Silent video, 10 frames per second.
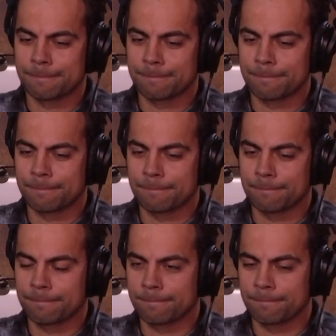
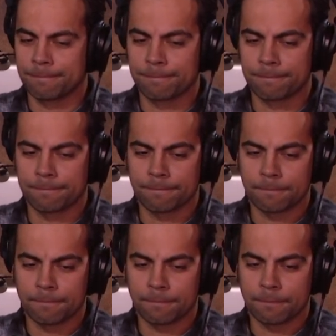
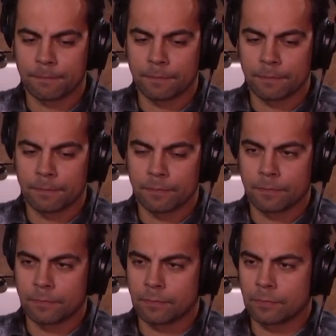
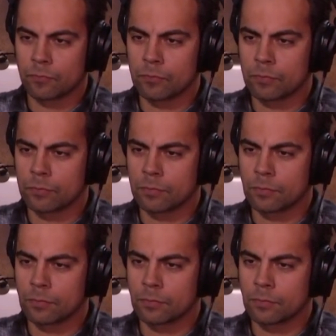
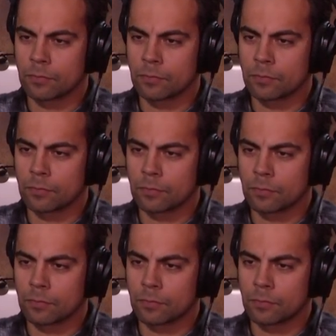
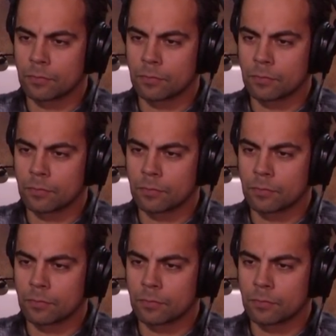(not speaking)